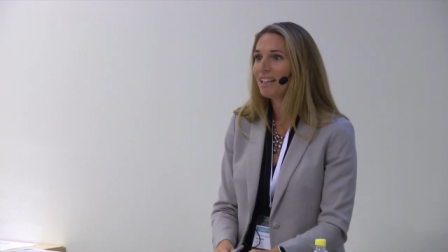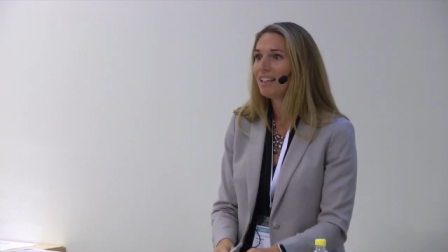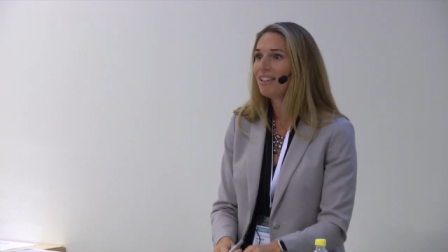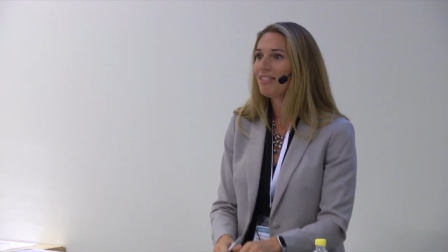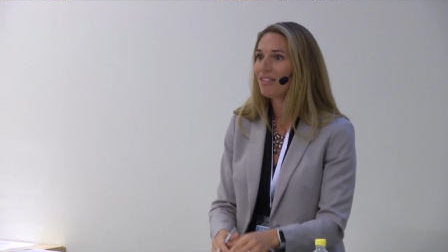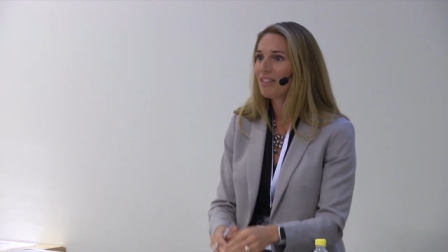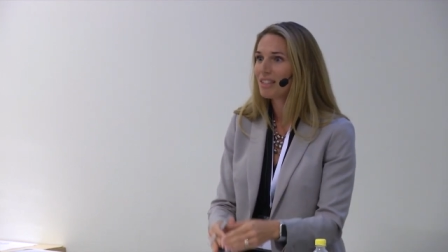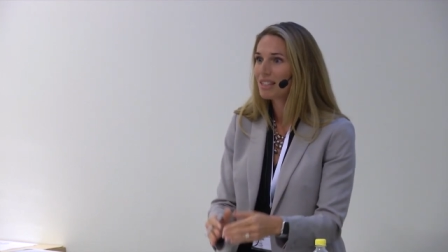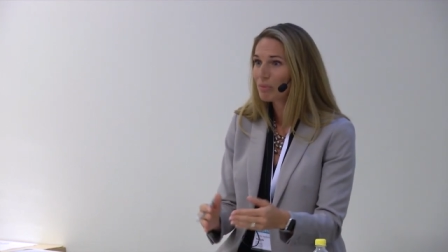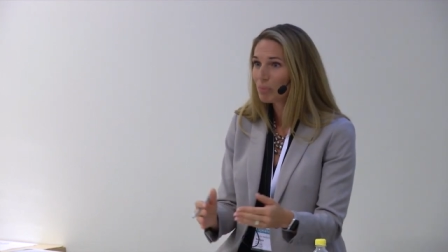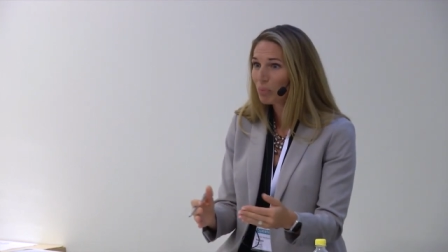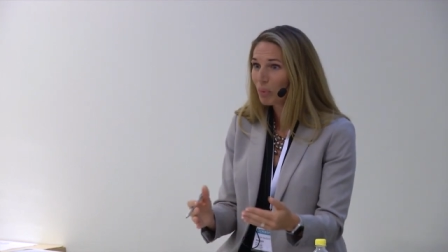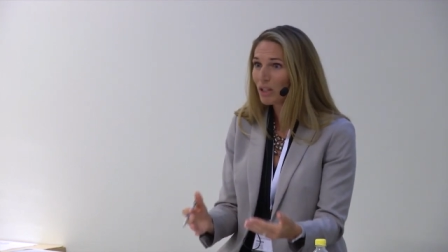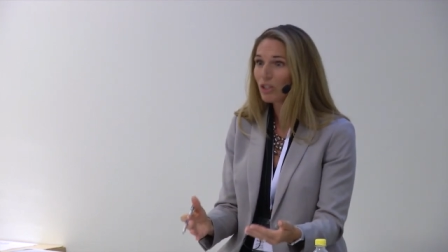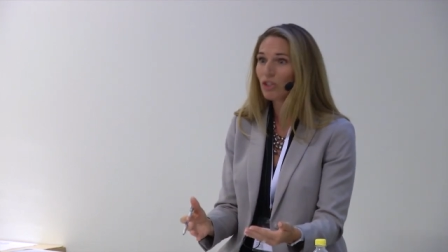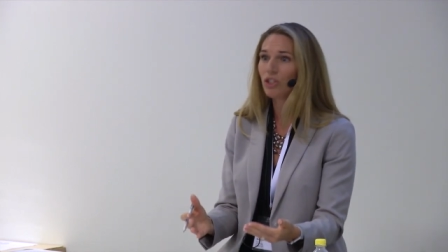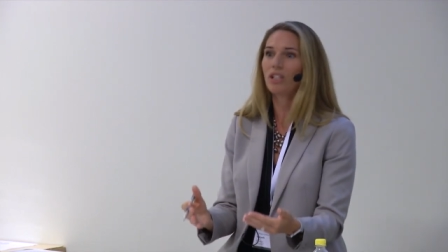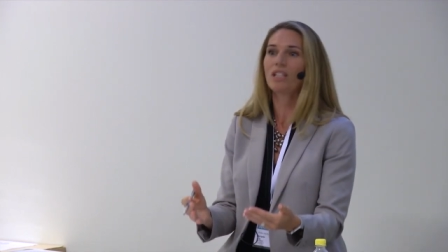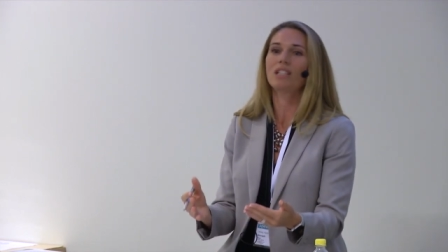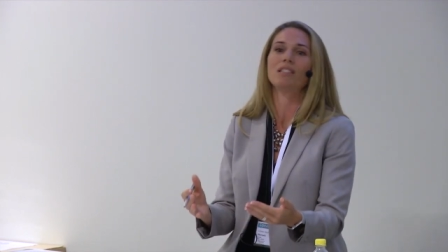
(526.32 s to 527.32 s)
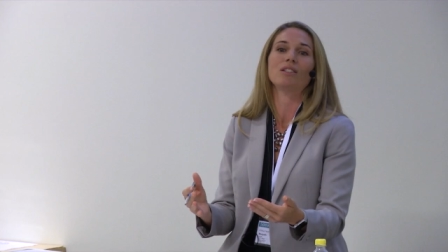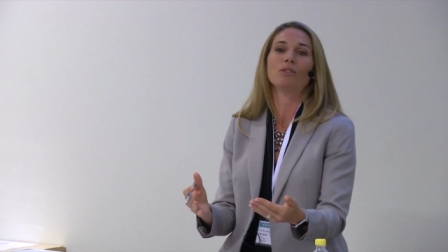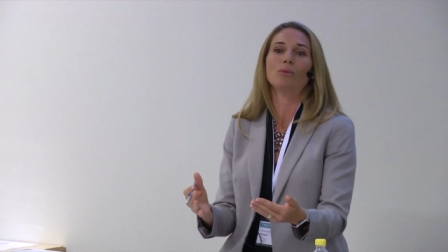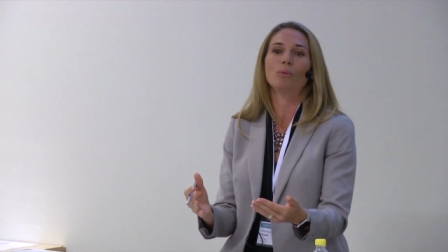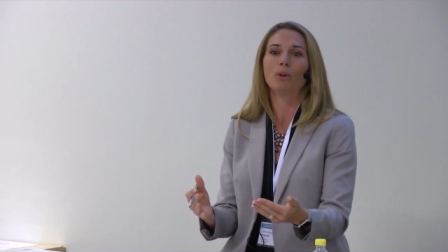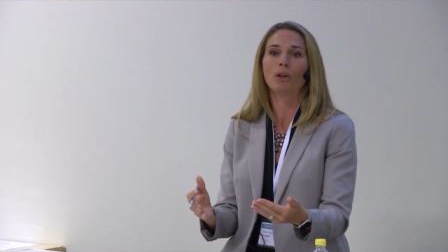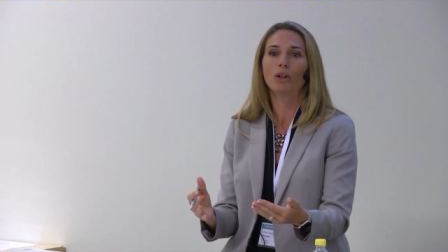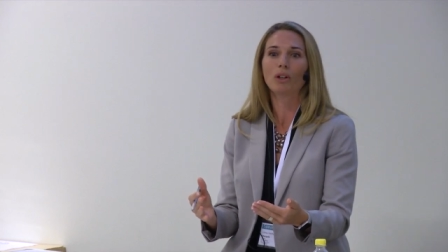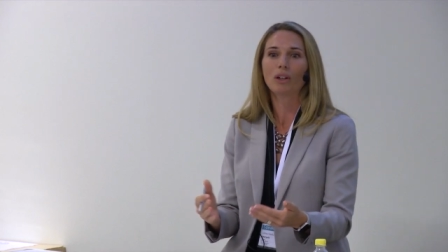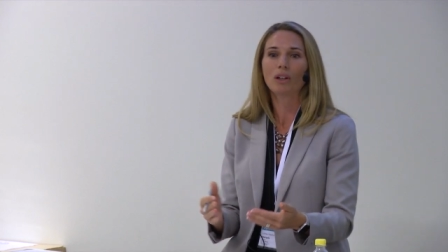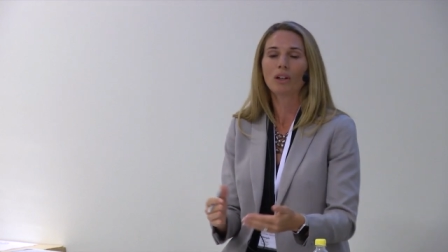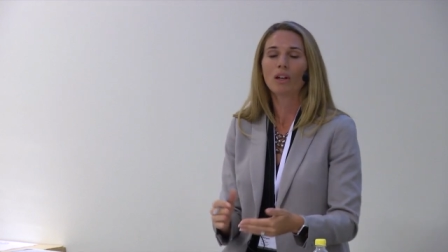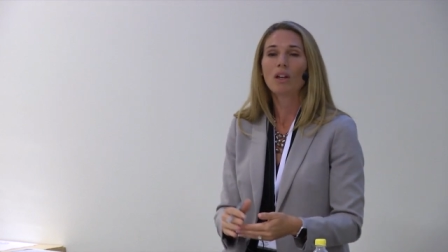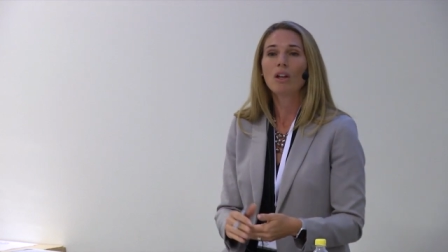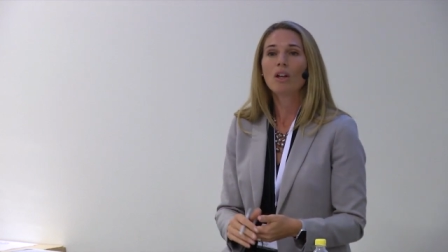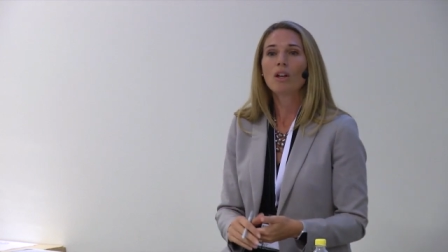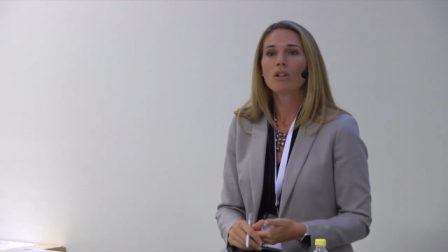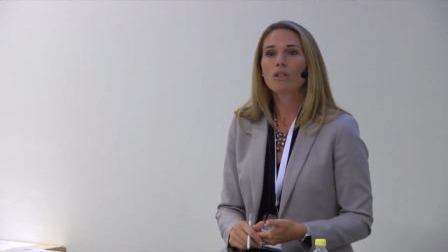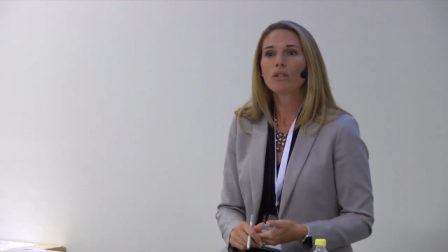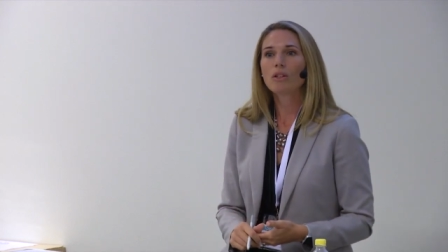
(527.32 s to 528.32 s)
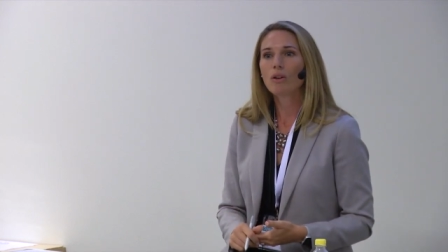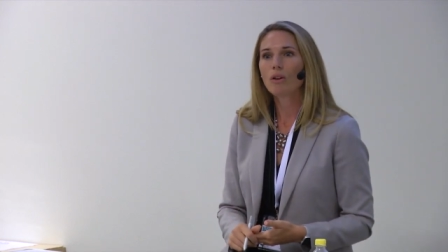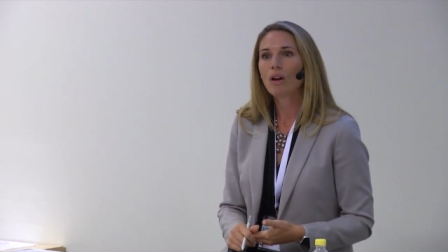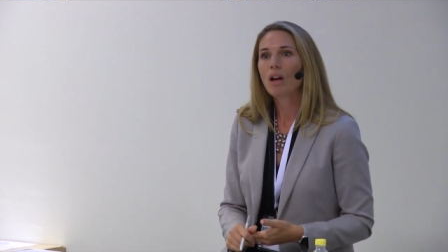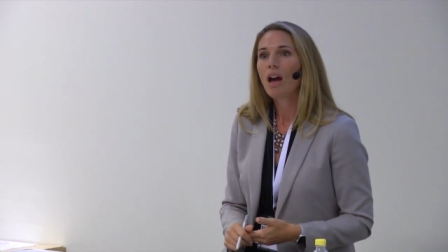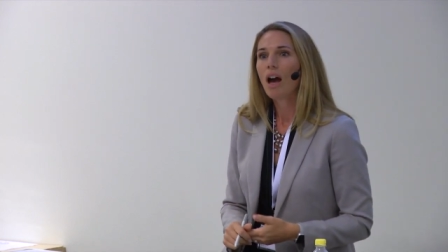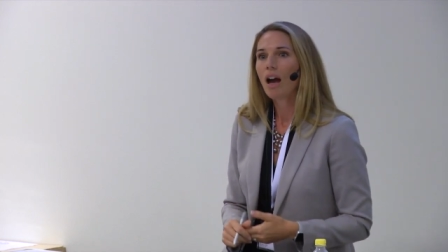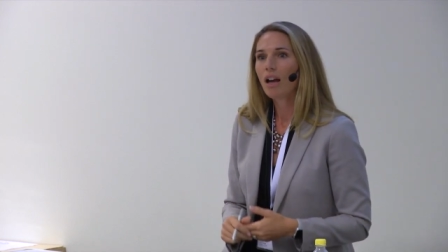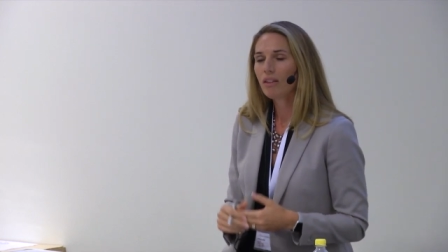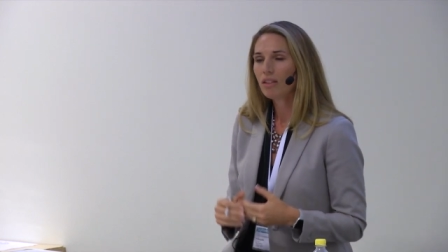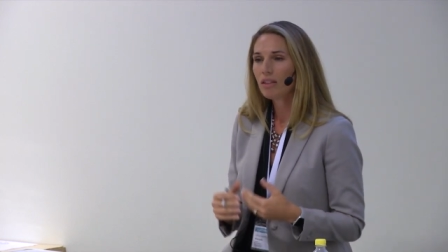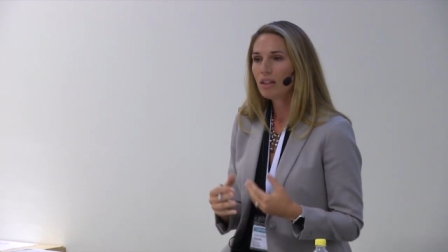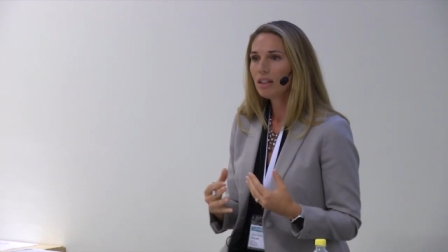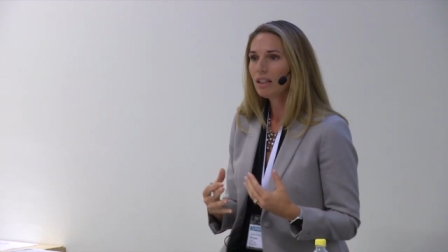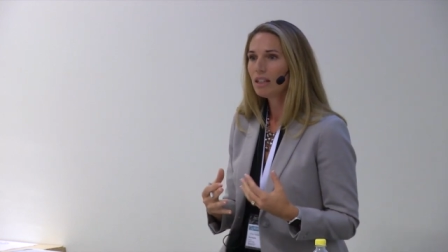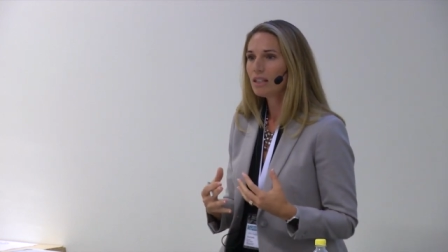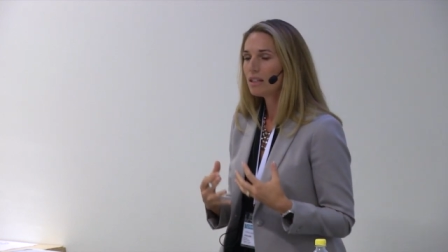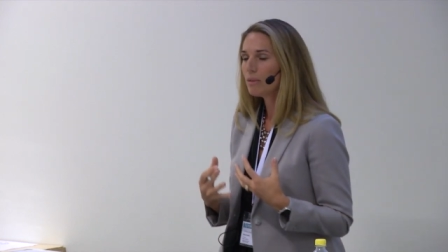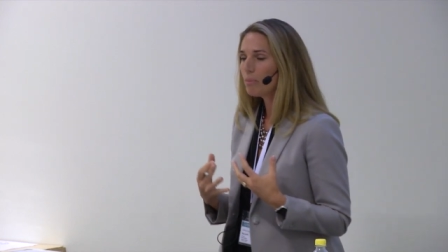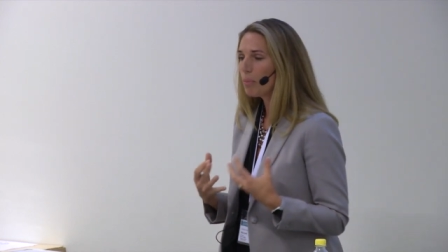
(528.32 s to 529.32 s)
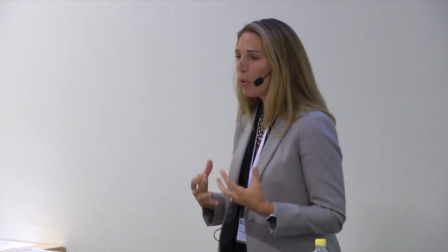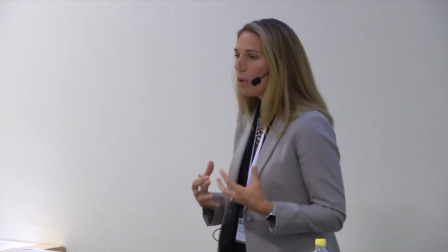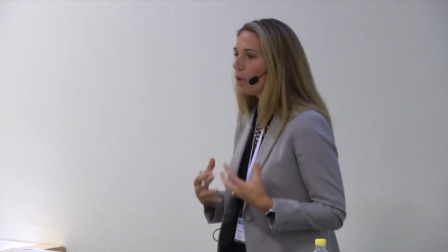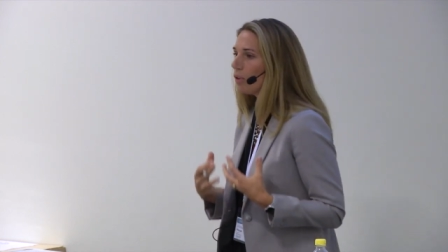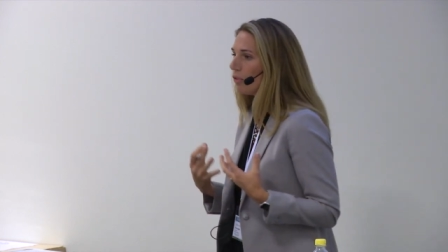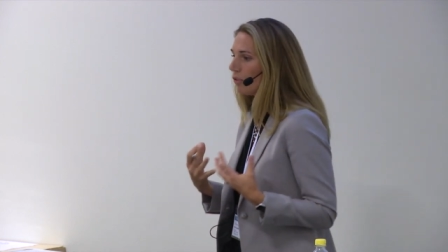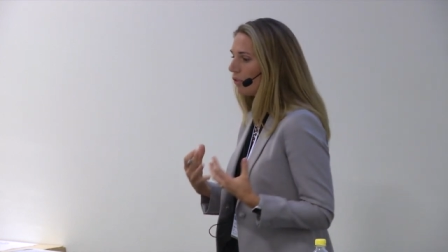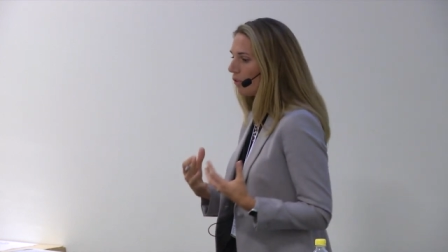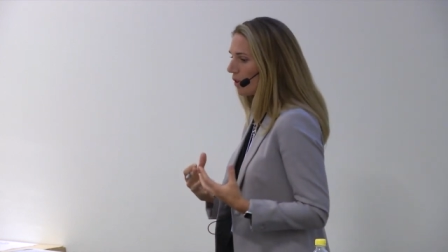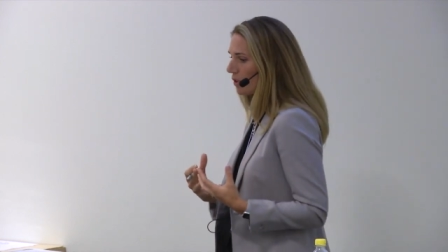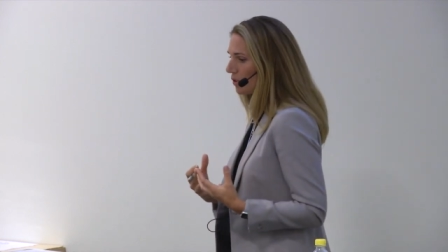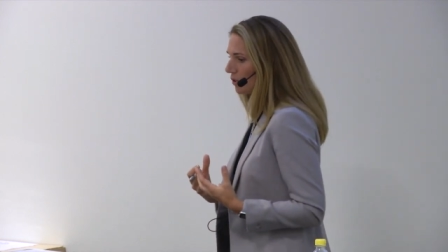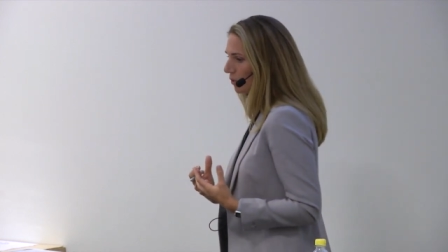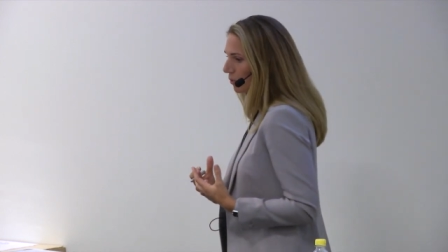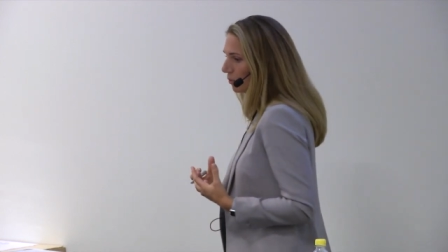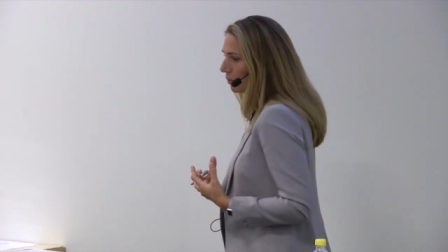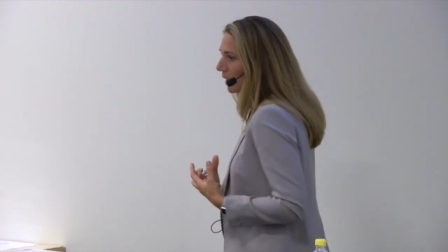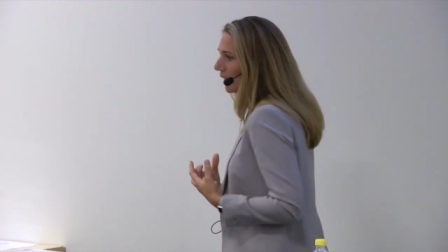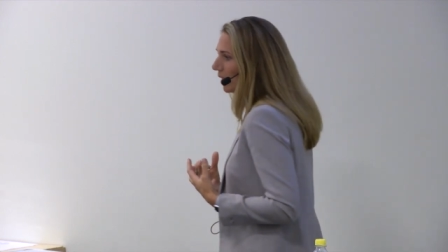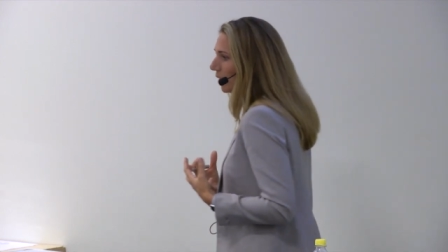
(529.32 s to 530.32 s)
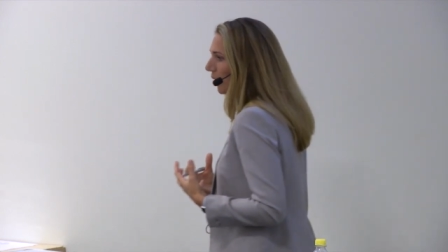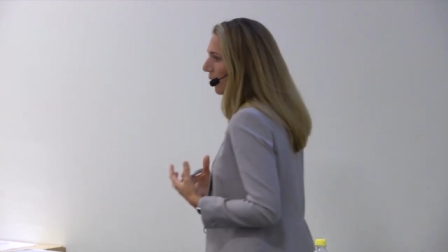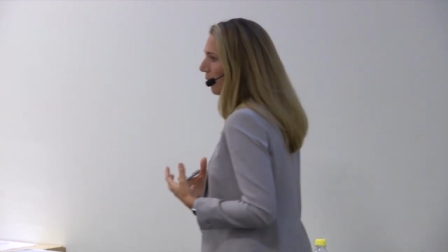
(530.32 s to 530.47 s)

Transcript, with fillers: getting the spreadsheet to work so i think it's important for us to really